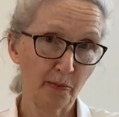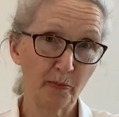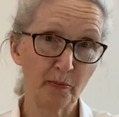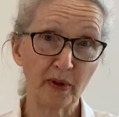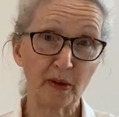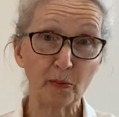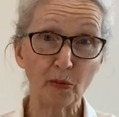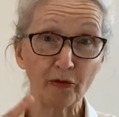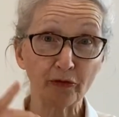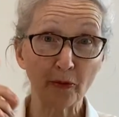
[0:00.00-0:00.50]

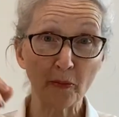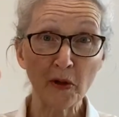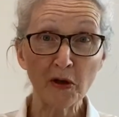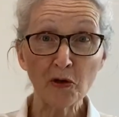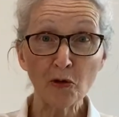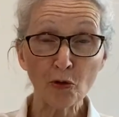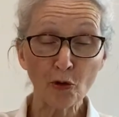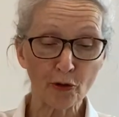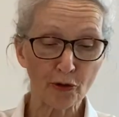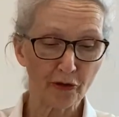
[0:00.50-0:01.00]
People from the
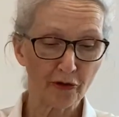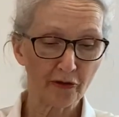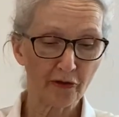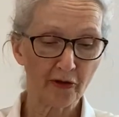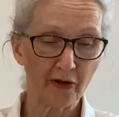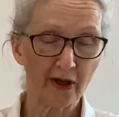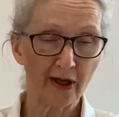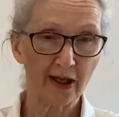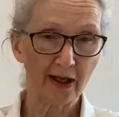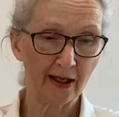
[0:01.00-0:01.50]
north,
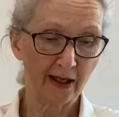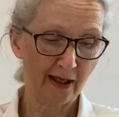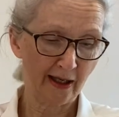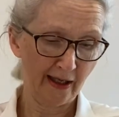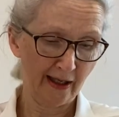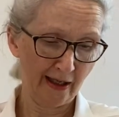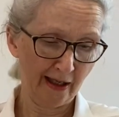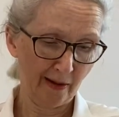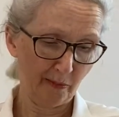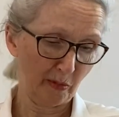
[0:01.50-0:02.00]

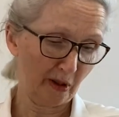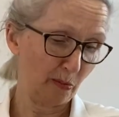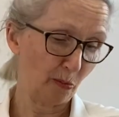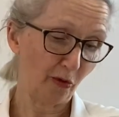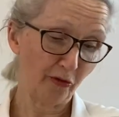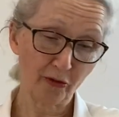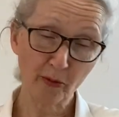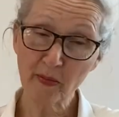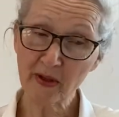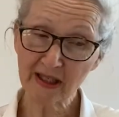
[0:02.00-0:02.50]
people
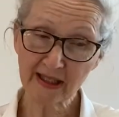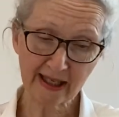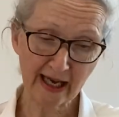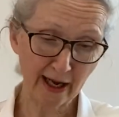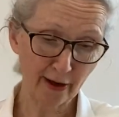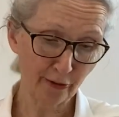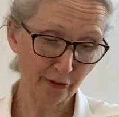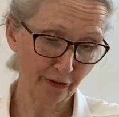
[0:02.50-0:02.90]
from the south,